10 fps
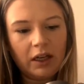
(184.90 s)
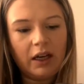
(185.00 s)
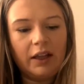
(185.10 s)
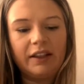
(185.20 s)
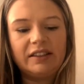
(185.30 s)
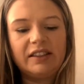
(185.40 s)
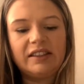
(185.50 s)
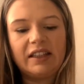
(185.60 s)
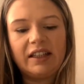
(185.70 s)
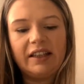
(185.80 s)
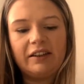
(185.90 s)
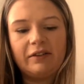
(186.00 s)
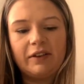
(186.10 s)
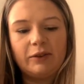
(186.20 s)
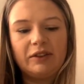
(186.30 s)
This is to clean the
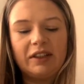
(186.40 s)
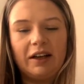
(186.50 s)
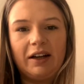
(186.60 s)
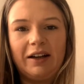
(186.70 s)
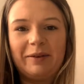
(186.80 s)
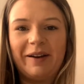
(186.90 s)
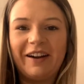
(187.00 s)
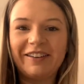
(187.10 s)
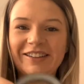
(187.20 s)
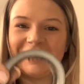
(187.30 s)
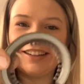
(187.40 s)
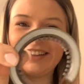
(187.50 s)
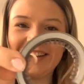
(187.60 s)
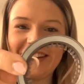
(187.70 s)
filter apparently,